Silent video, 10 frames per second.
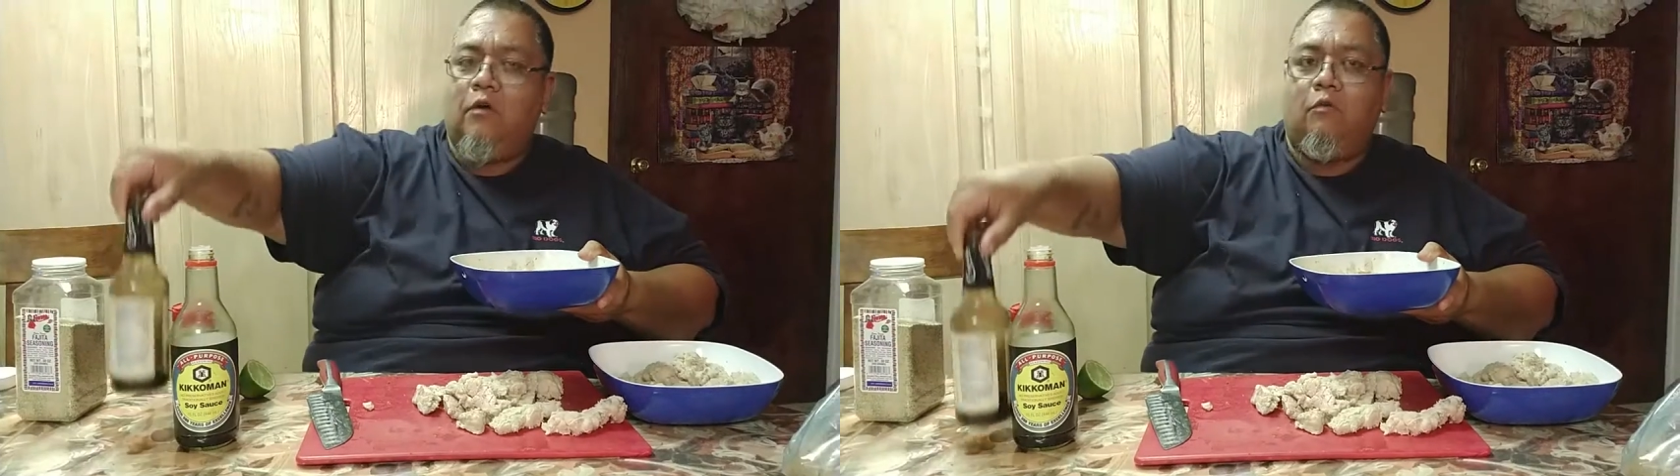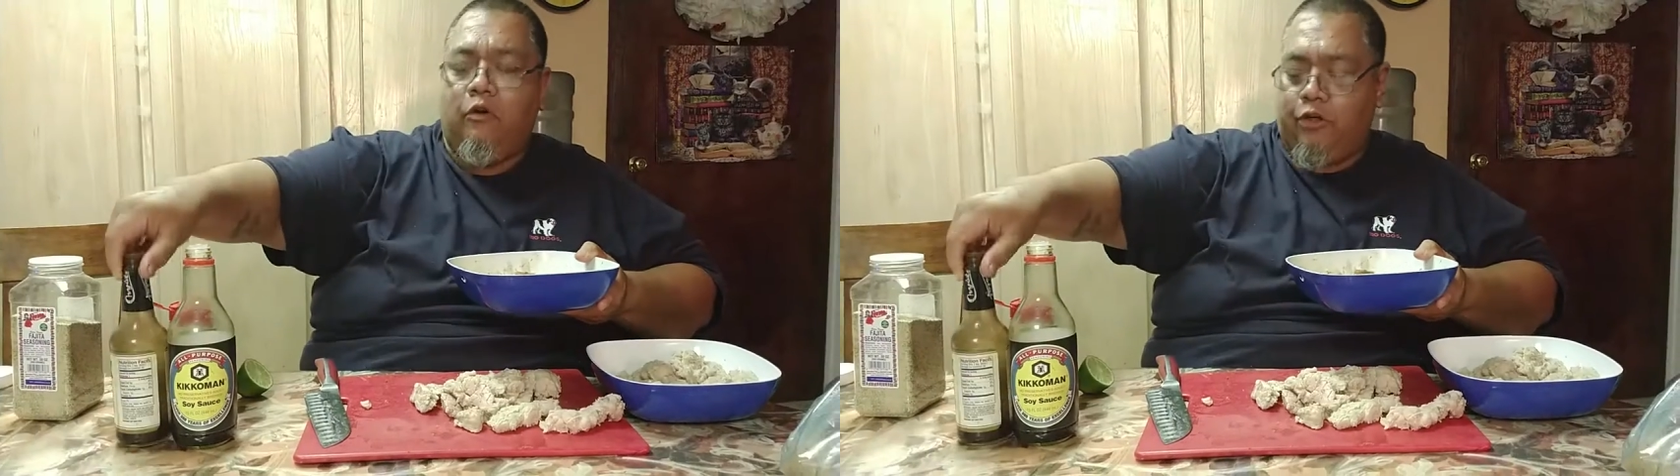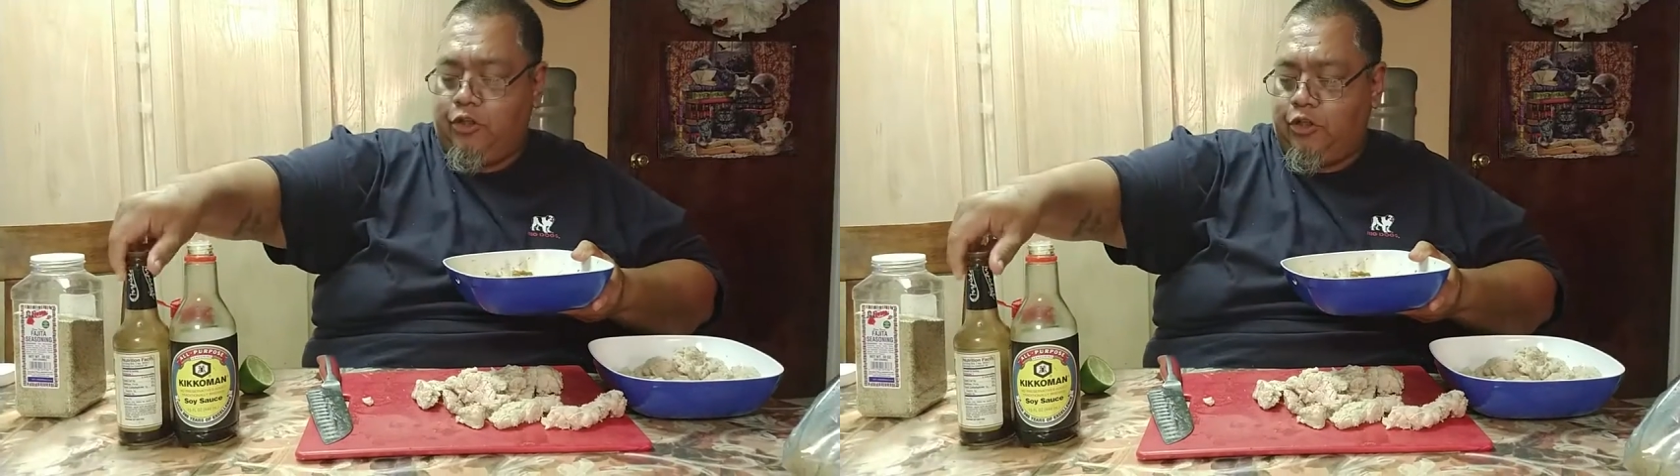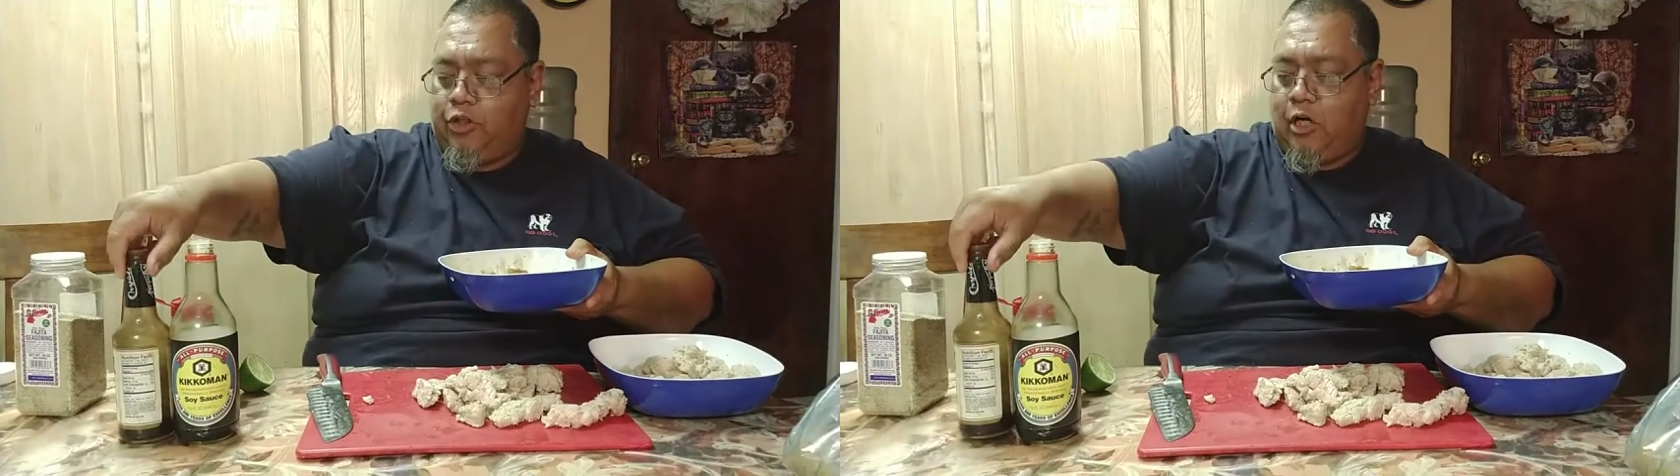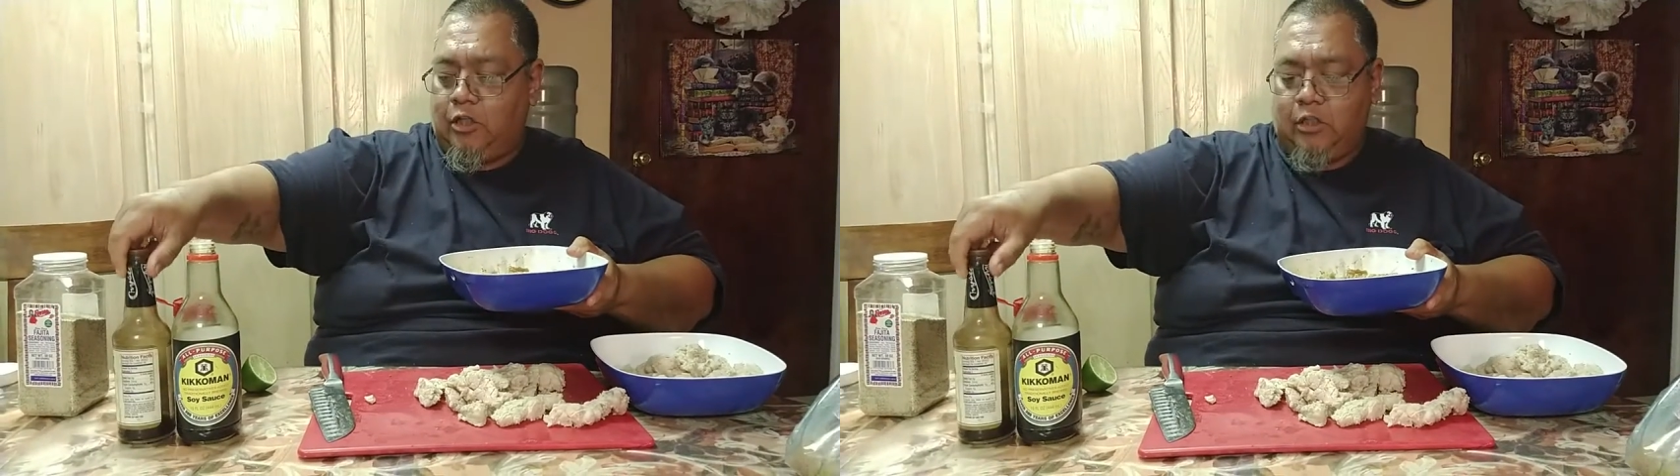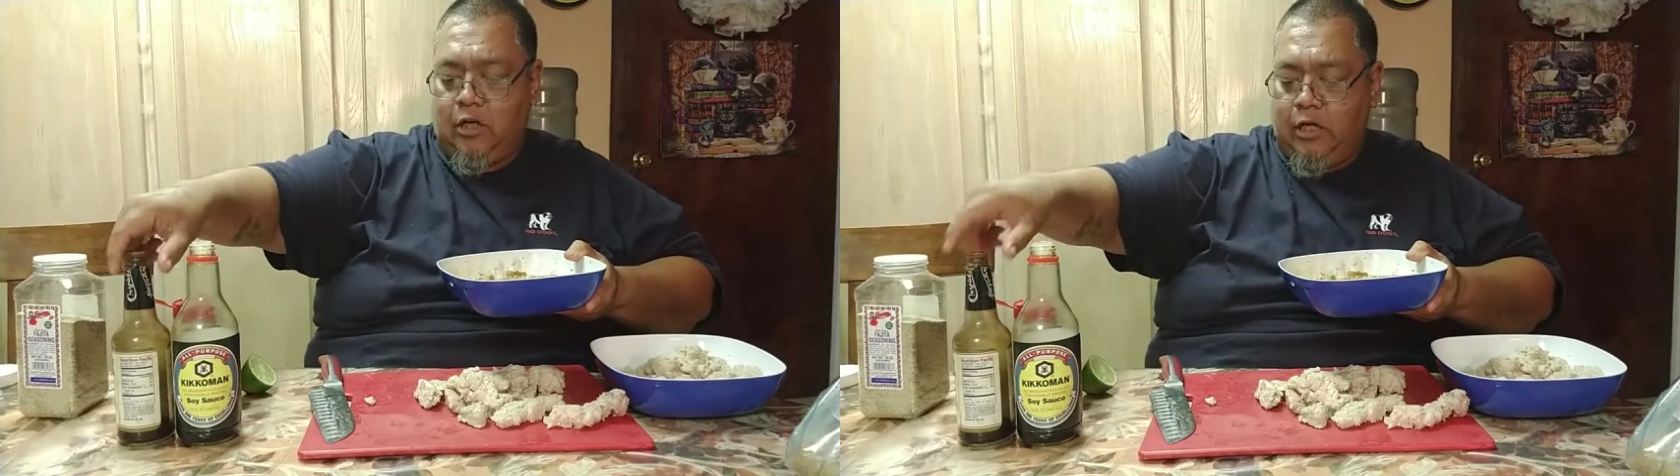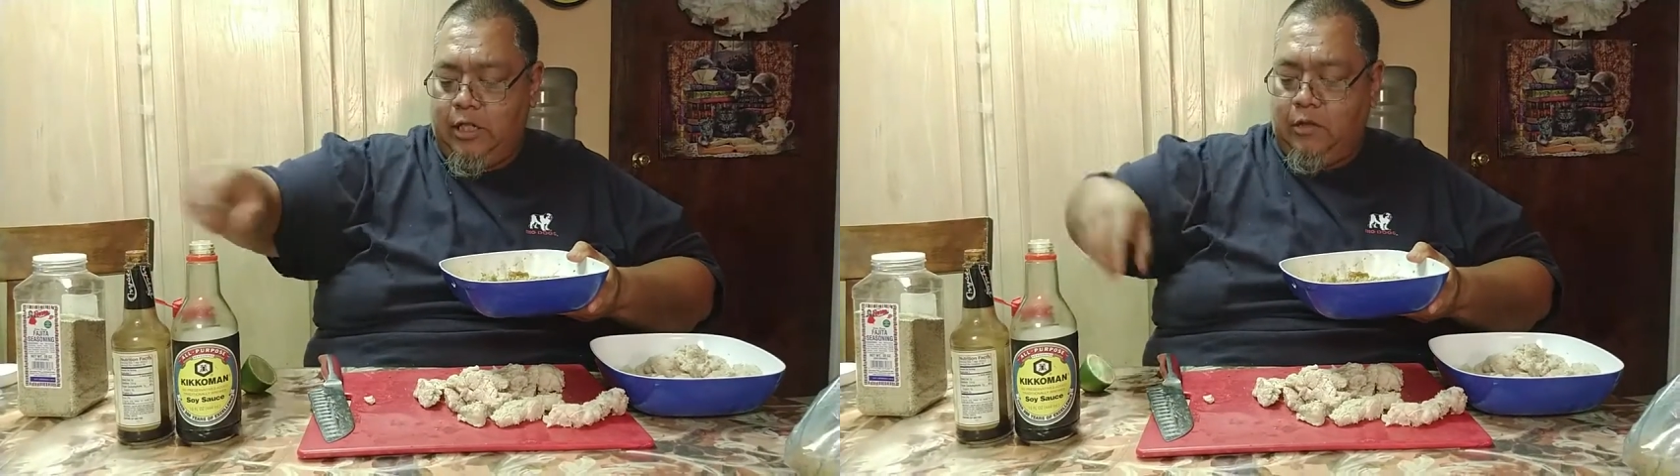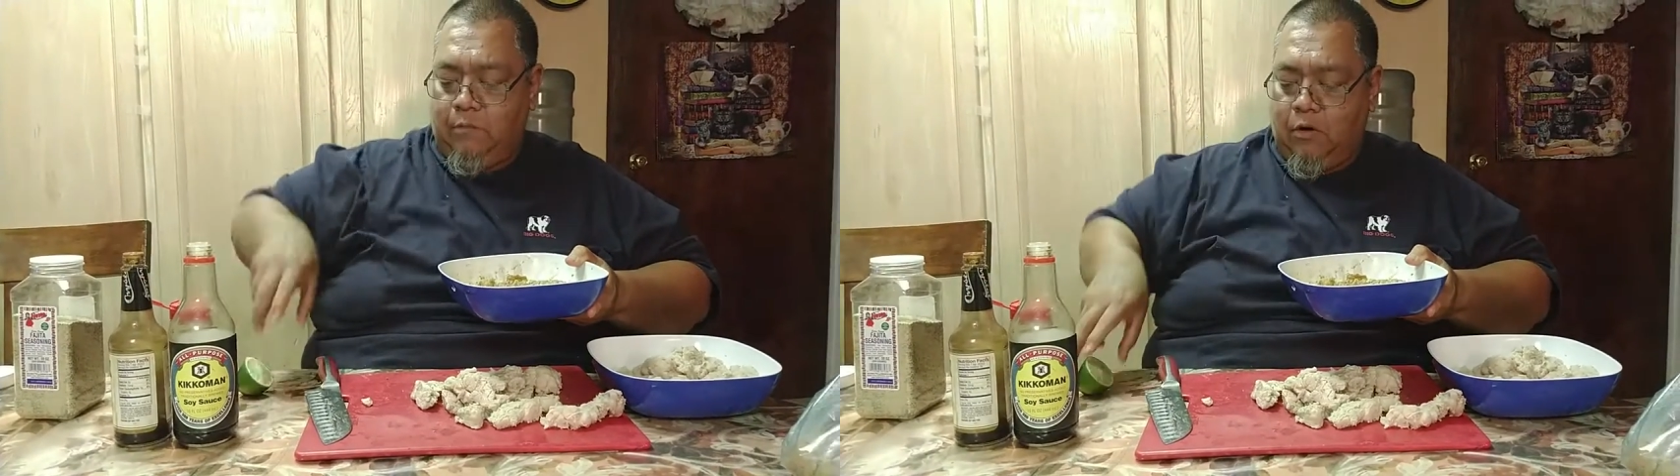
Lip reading: Worcester sauce in the